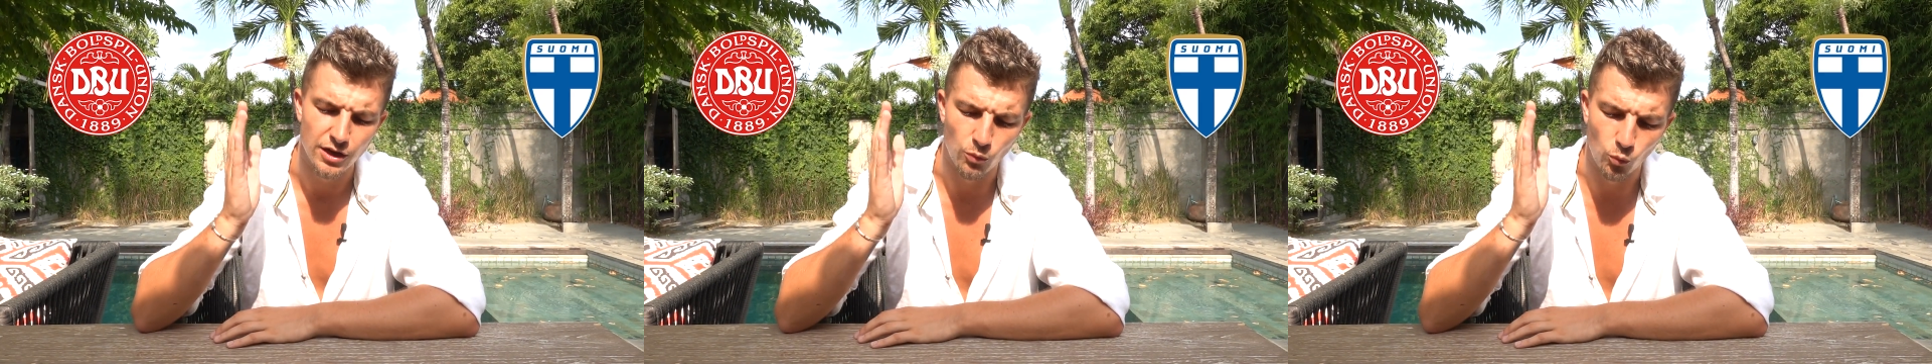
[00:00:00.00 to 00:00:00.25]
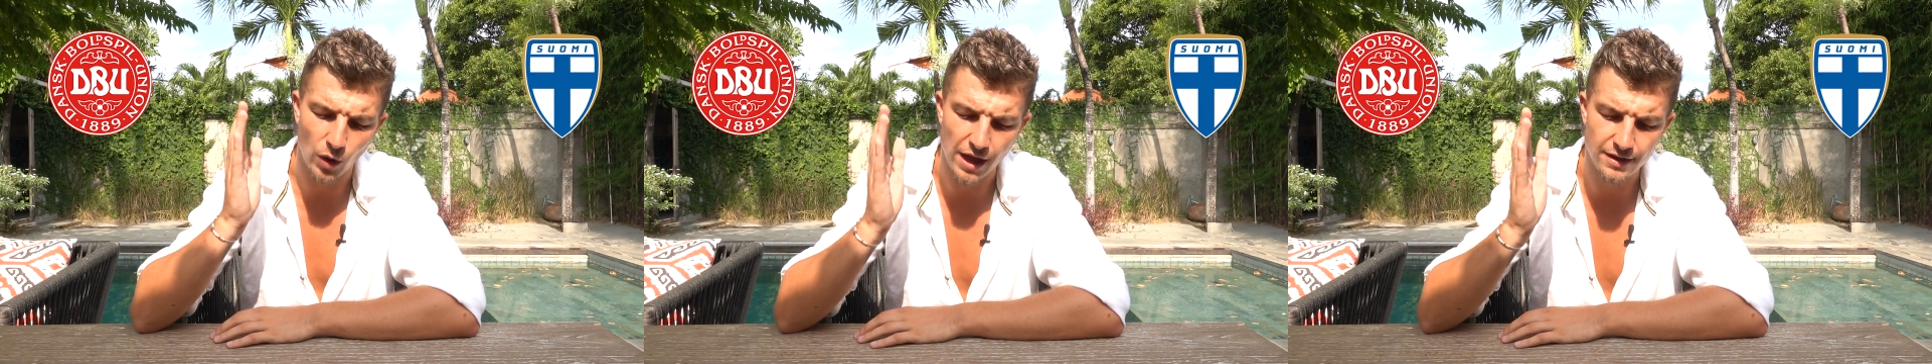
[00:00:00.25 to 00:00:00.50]

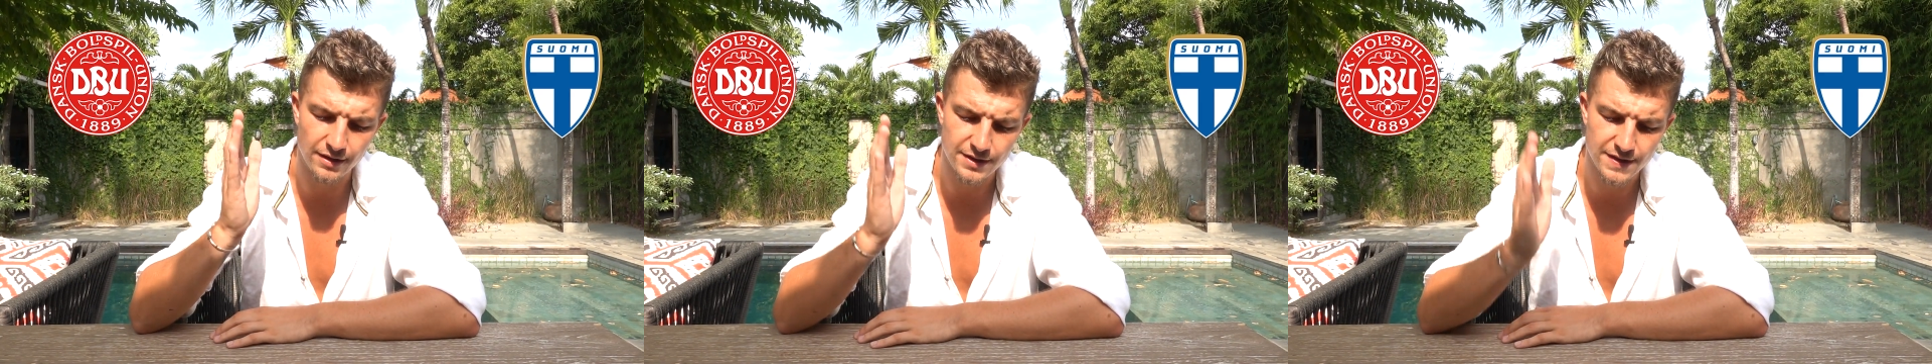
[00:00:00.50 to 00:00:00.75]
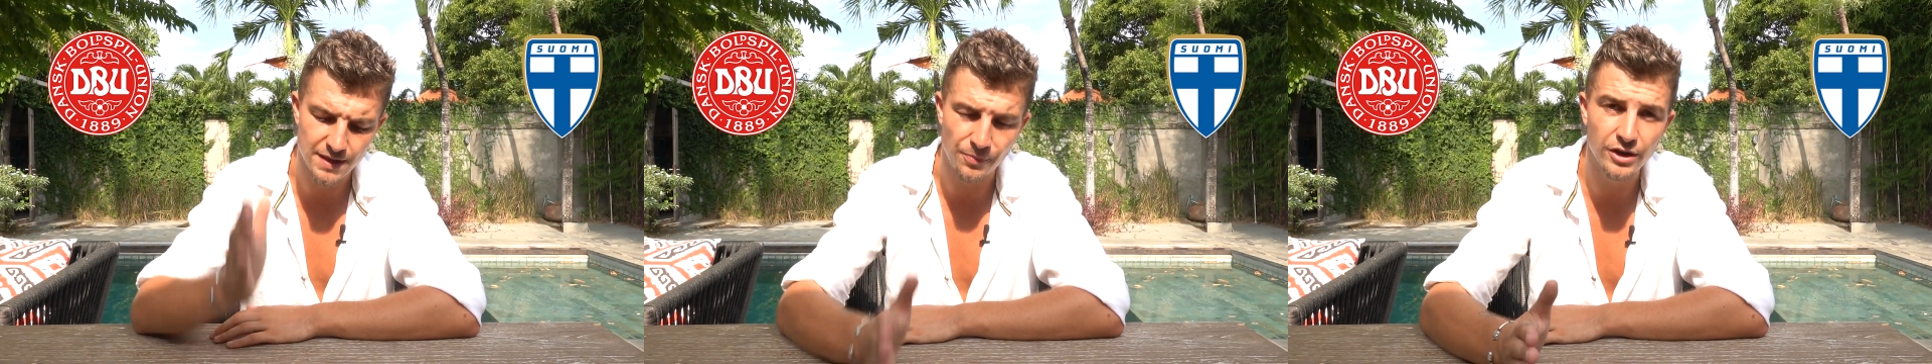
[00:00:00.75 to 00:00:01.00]
when
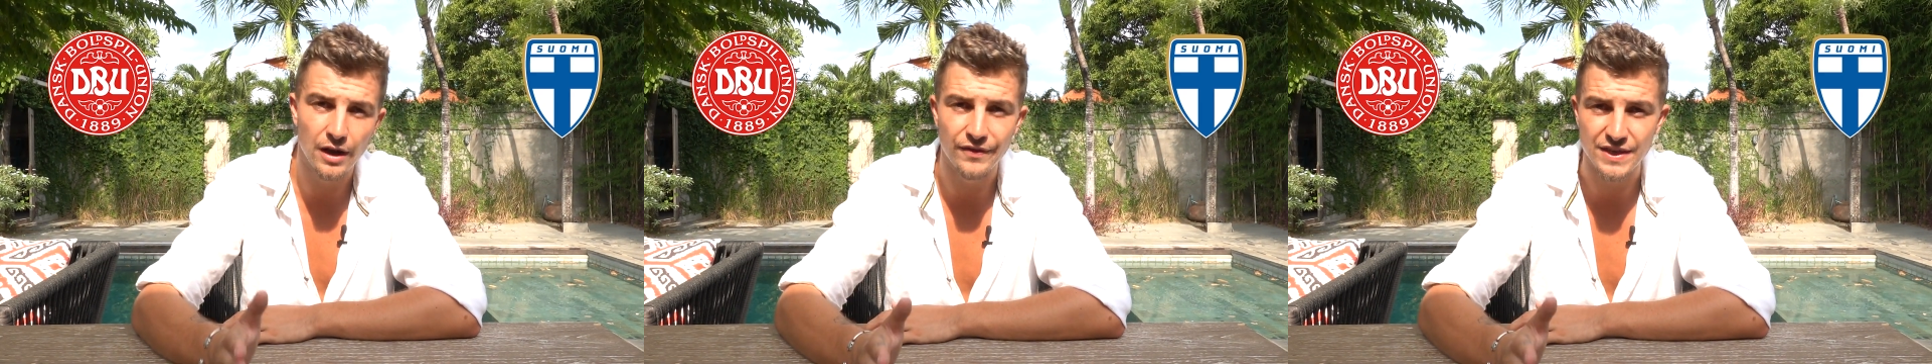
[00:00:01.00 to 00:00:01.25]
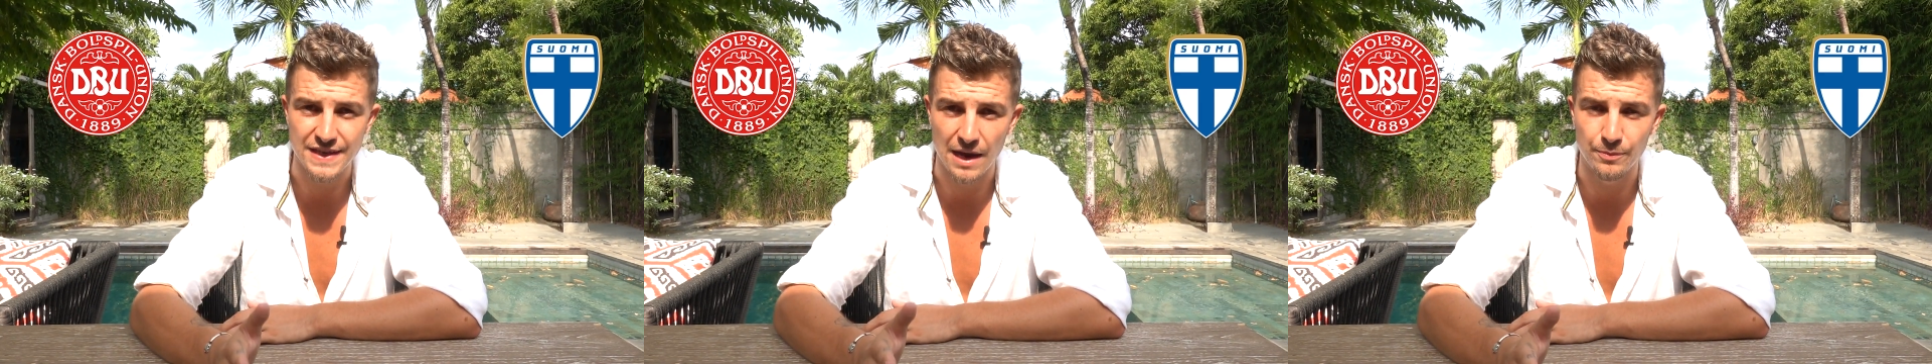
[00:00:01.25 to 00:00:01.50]
something like
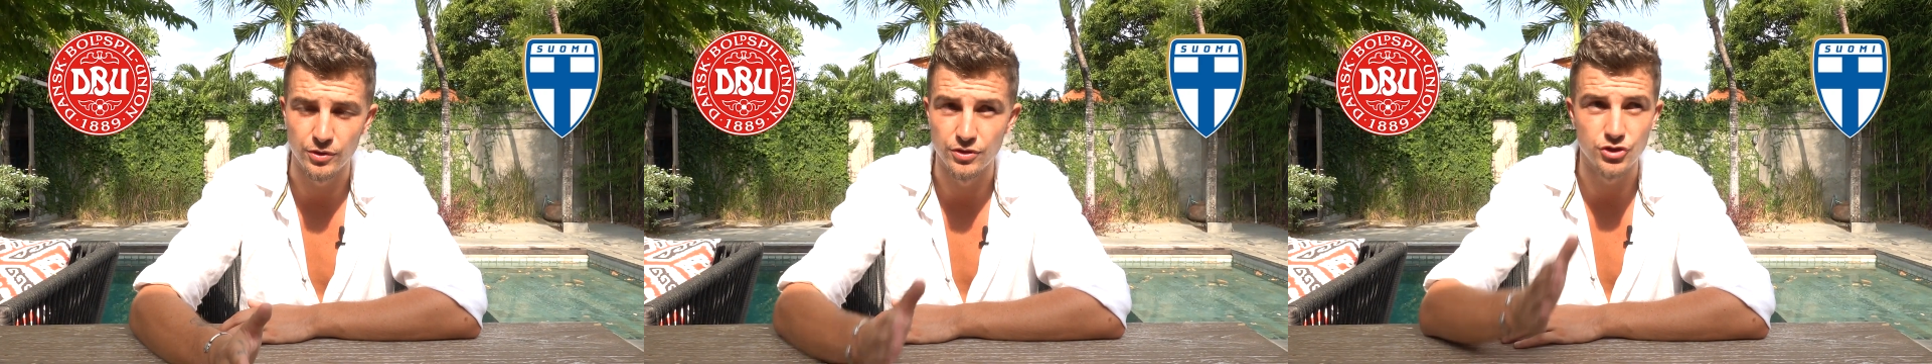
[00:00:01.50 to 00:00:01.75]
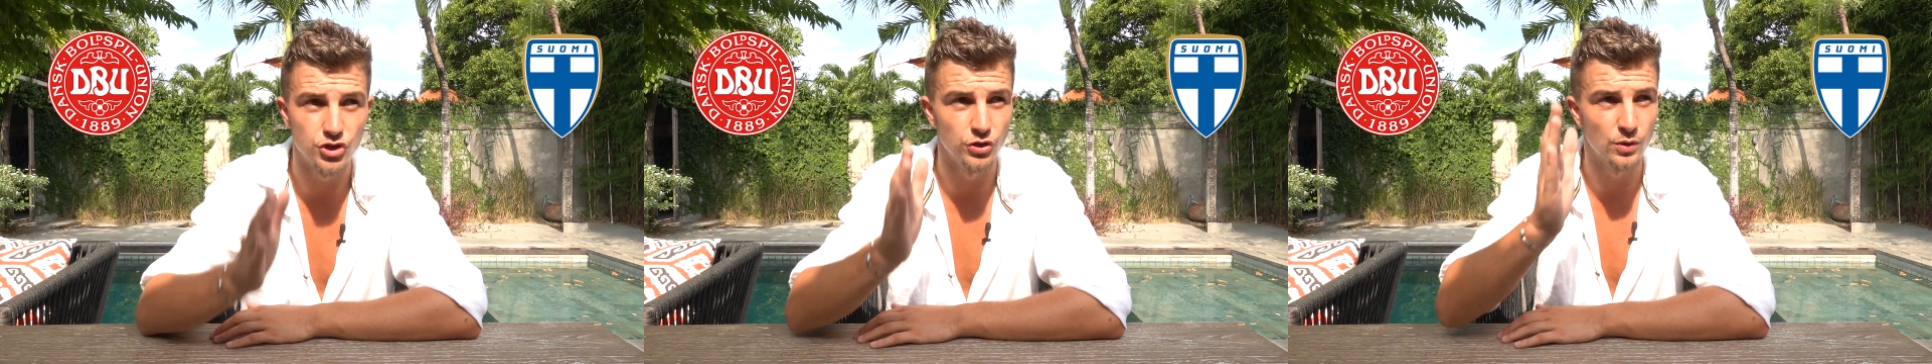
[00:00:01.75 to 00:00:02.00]
this
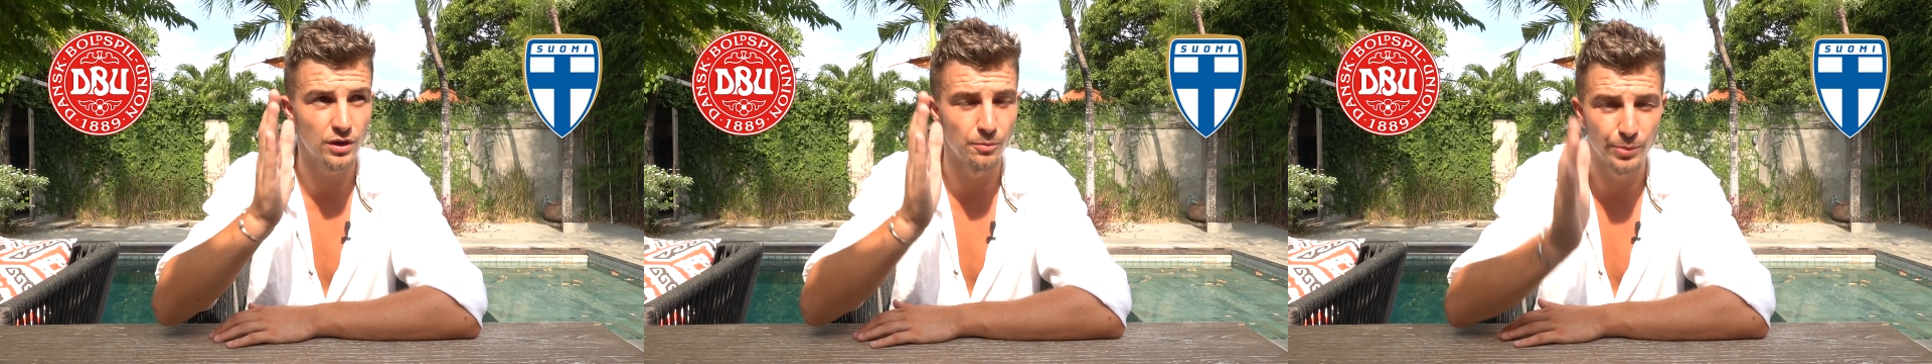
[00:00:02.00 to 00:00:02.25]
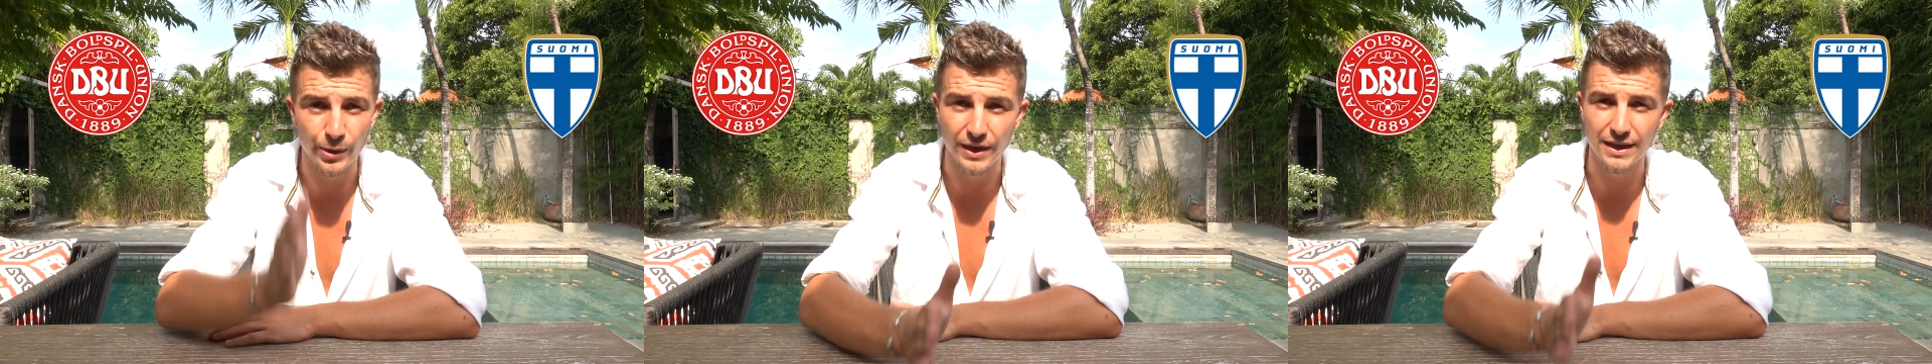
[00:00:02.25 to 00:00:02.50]
happens, you
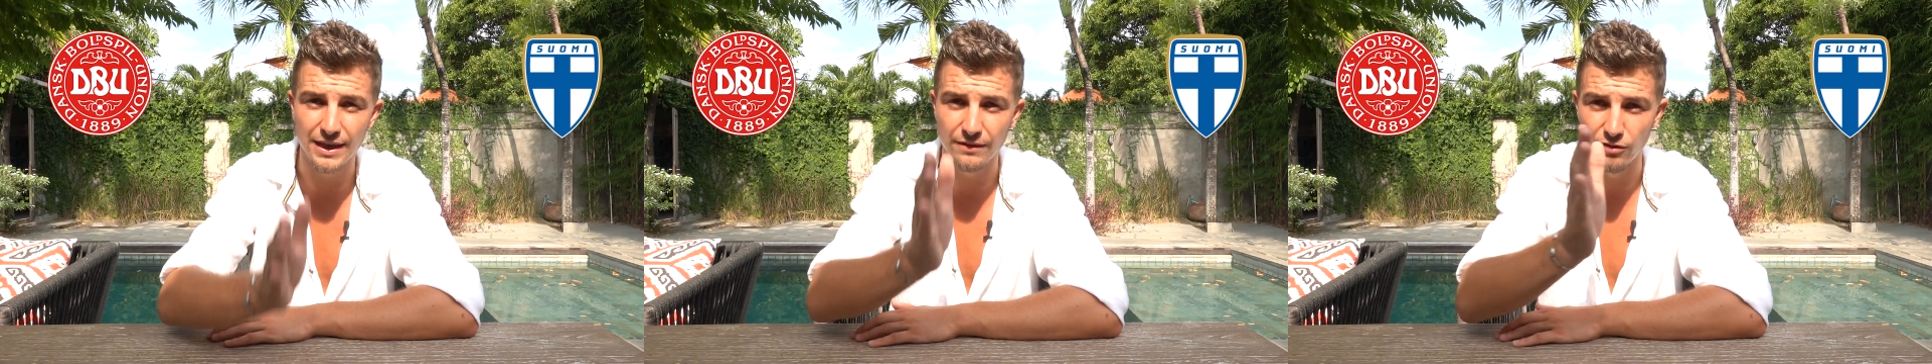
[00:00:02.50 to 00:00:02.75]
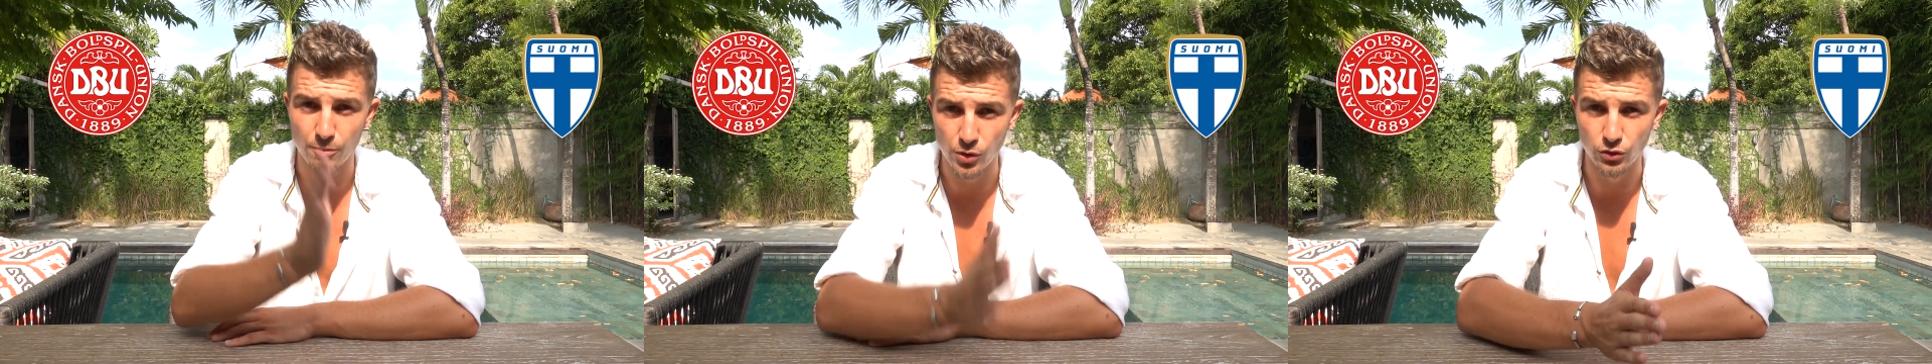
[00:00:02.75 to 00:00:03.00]
completely
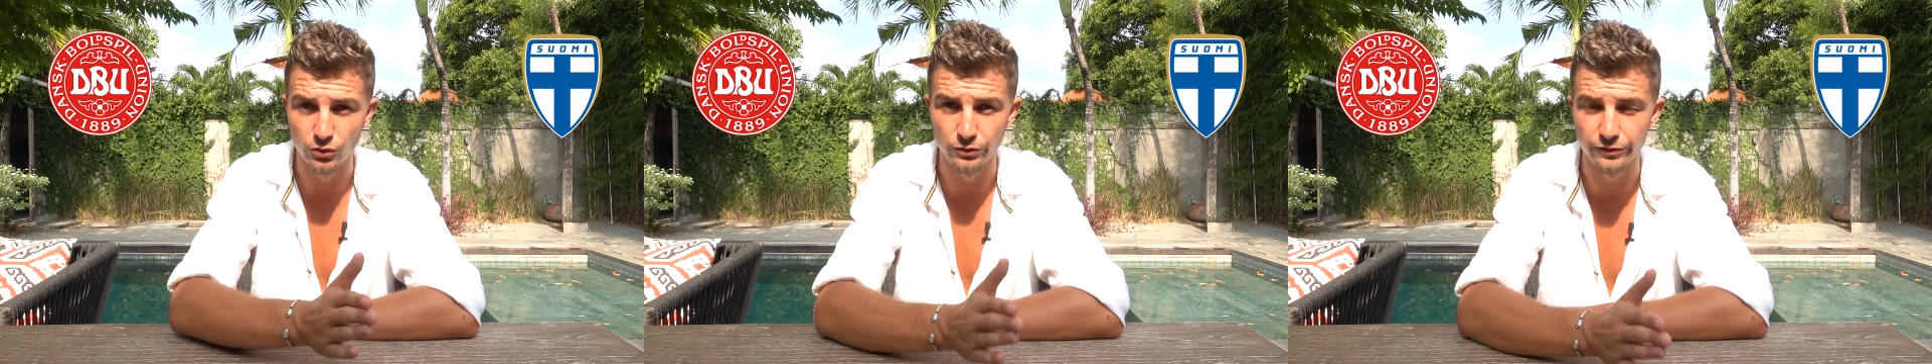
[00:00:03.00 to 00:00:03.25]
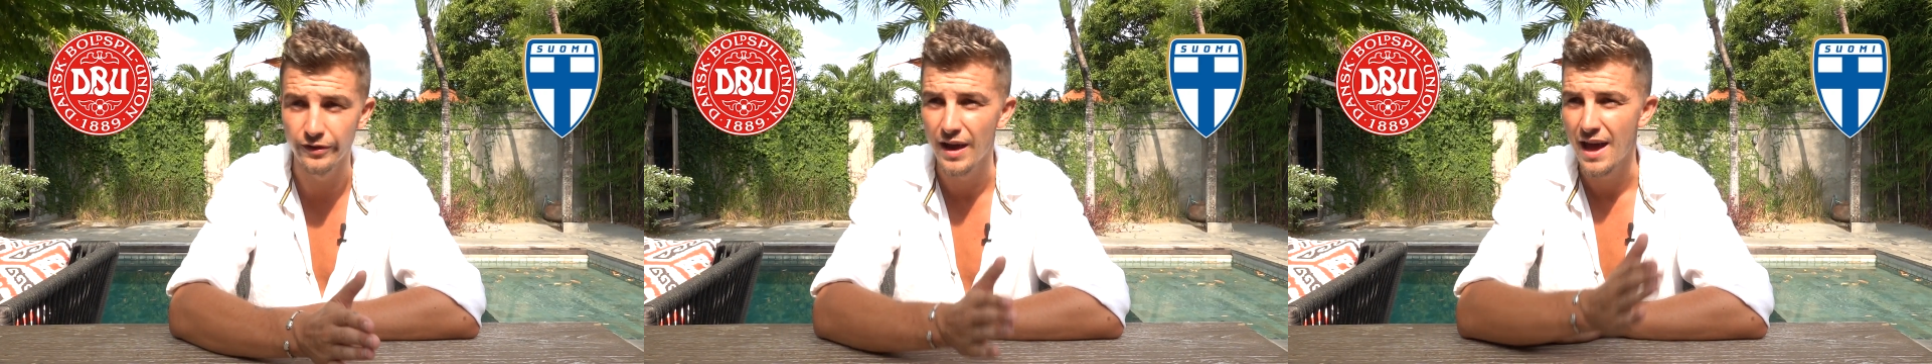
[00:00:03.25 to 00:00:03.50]
remove